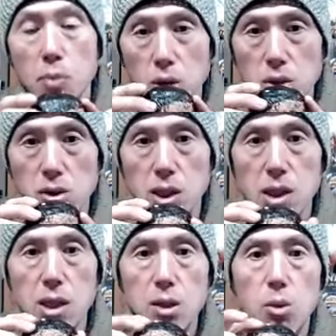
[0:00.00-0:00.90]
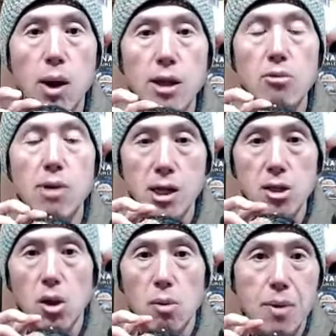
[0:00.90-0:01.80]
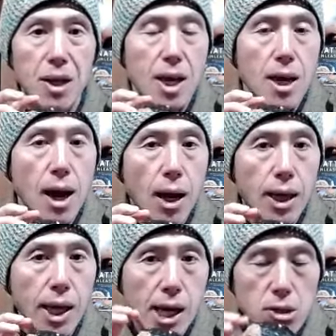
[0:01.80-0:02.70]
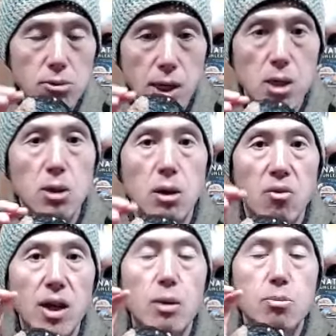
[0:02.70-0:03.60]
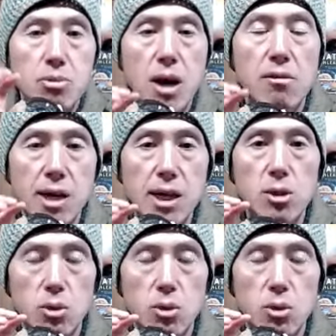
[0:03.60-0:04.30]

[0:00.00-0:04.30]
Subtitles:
Mostly it is white rice though, but occasionally you can find a brown